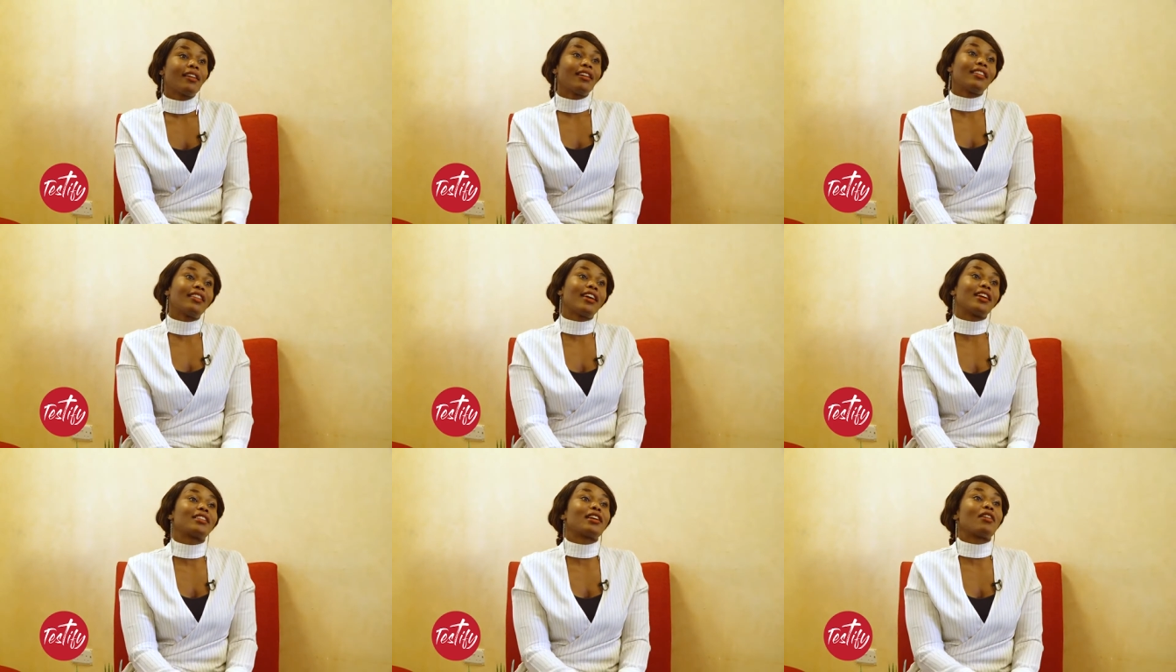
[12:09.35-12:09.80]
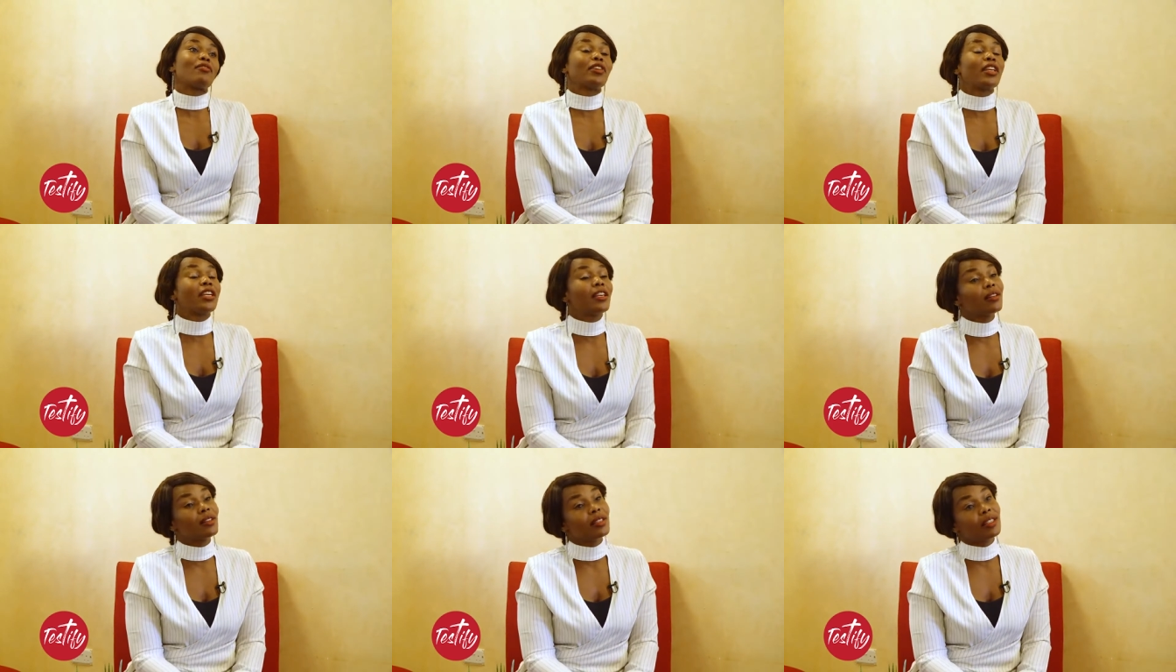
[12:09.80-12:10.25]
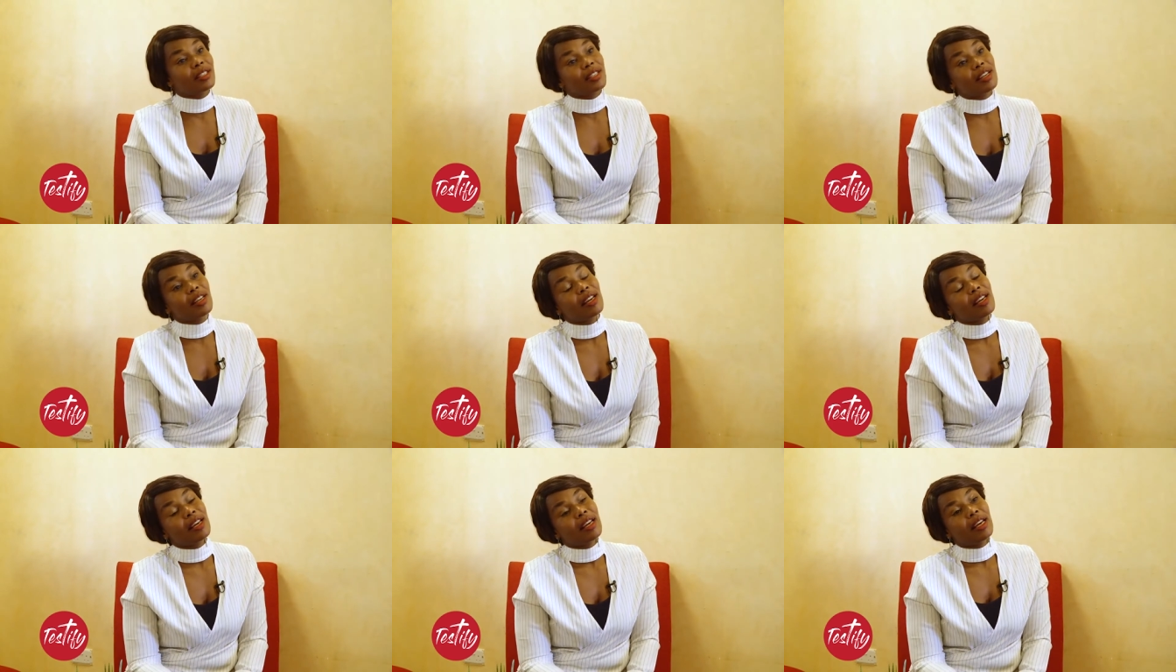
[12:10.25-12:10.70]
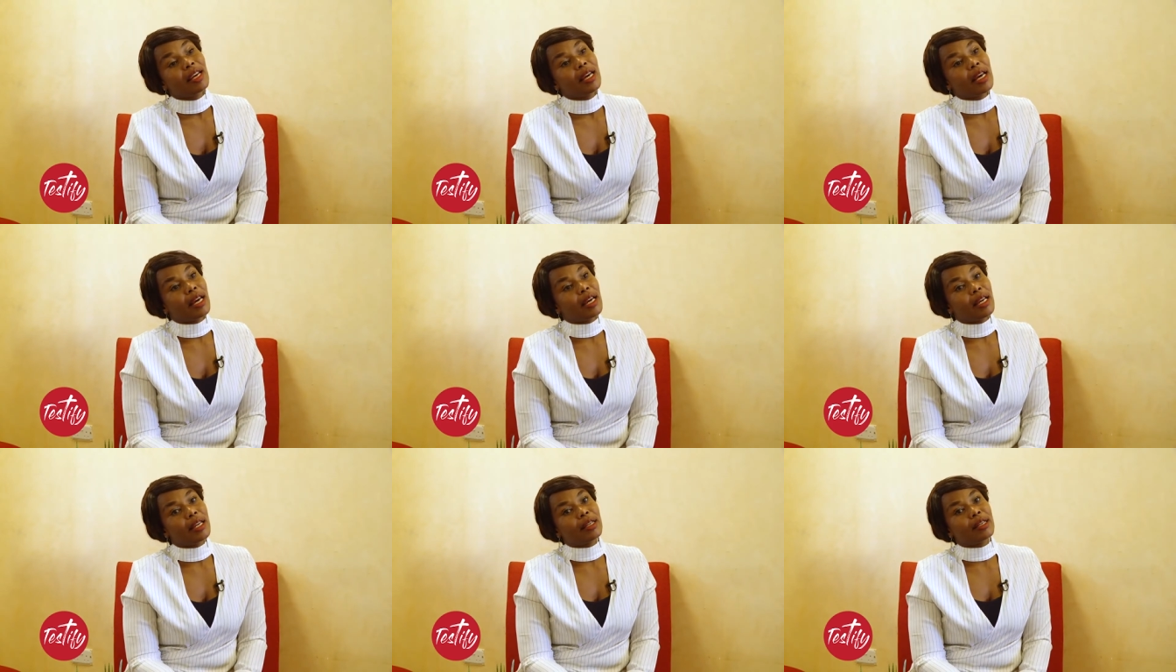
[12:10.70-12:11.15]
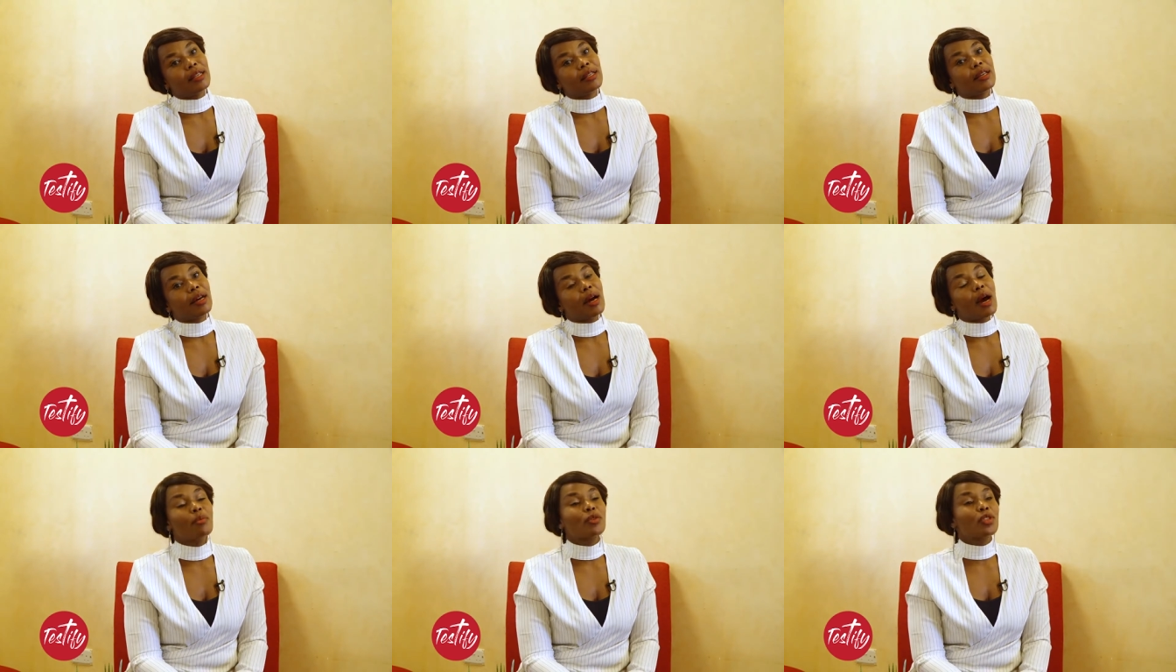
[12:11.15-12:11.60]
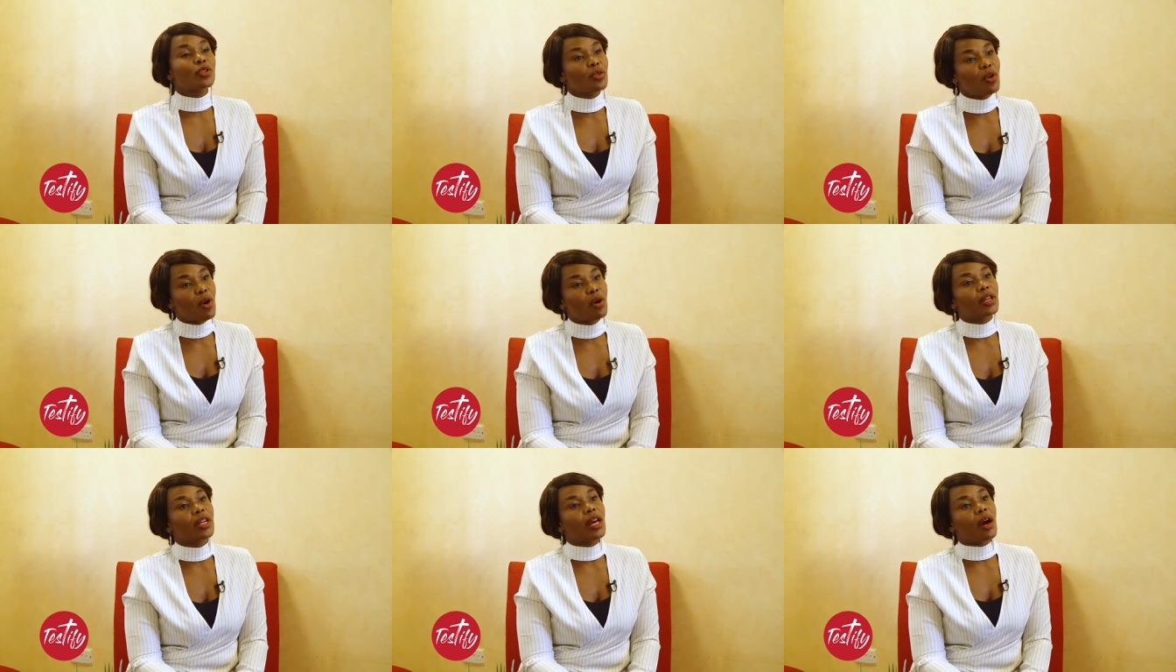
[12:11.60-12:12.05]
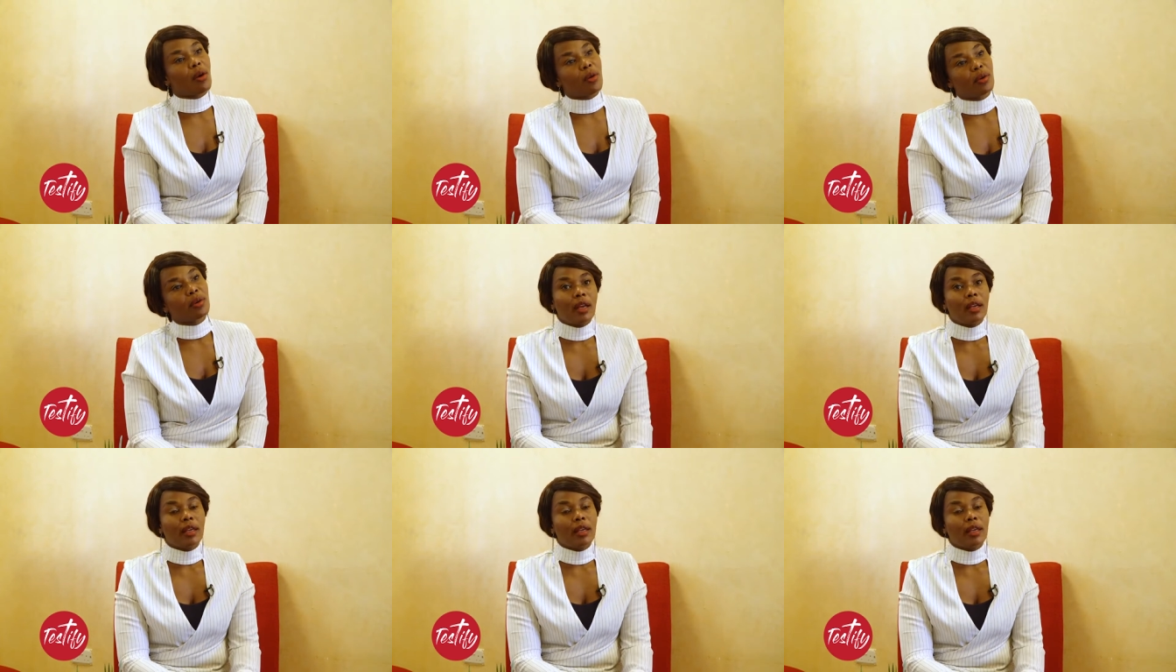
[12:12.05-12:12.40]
that I've healed, and I'm strong now.